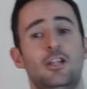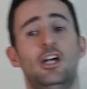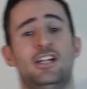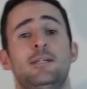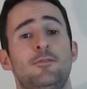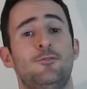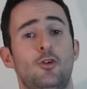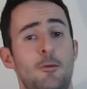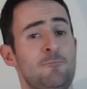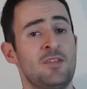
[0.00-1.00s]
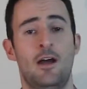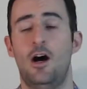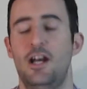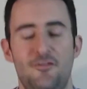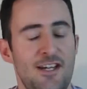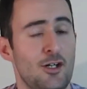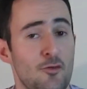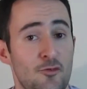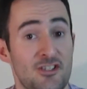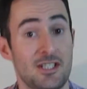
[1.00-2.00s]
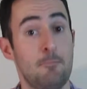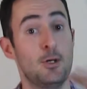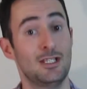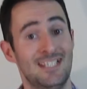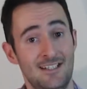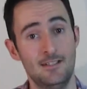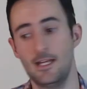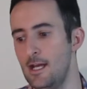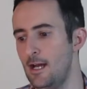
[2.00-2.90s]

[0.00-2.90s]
Like I said before, IFA conference in Berlin.